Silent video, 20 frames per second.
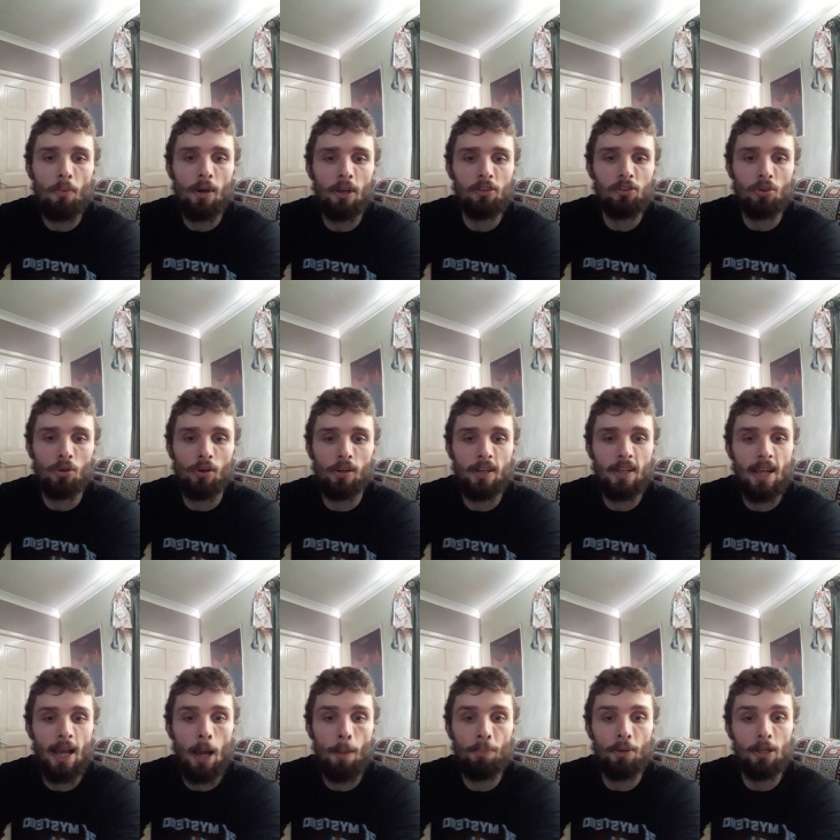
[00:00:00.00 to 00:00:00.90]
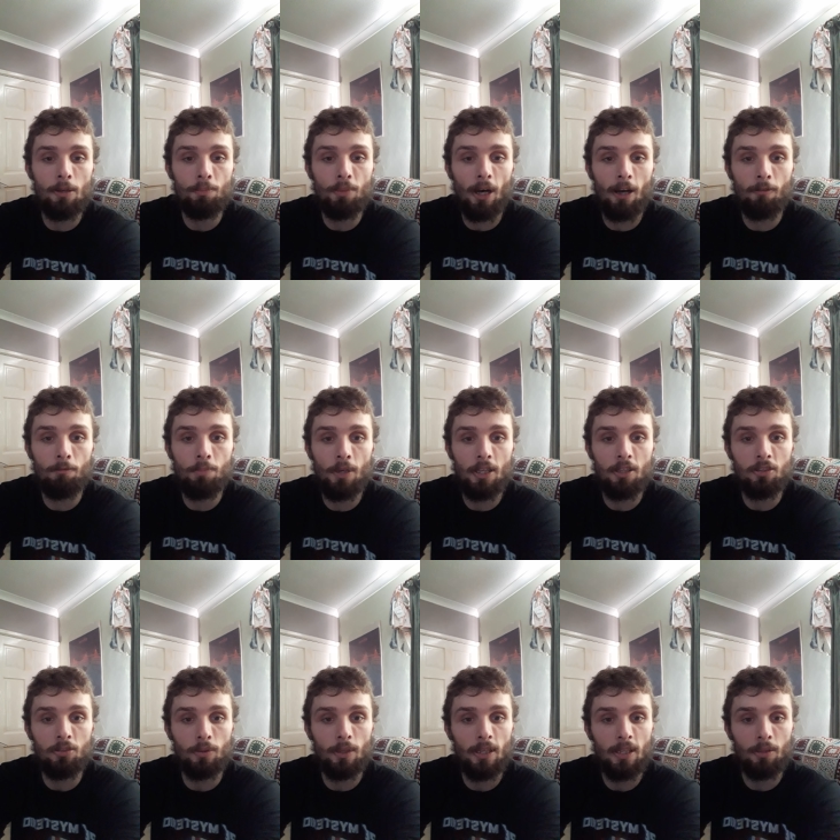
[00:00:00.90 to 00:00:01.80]
one's already happened, but I've been
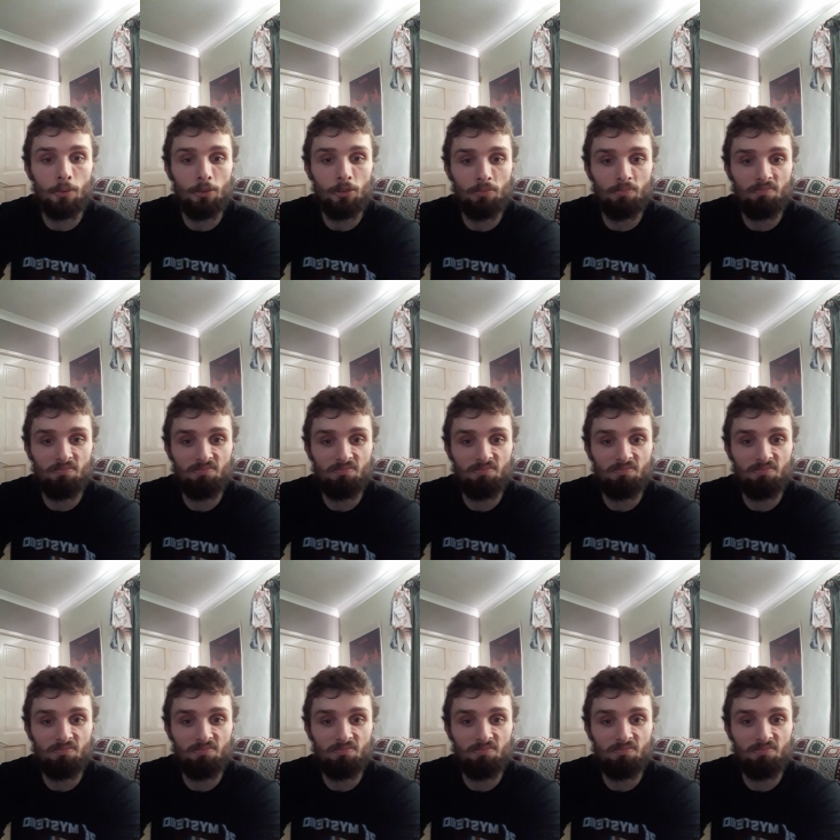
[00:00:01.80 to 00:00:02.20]
to it. It was.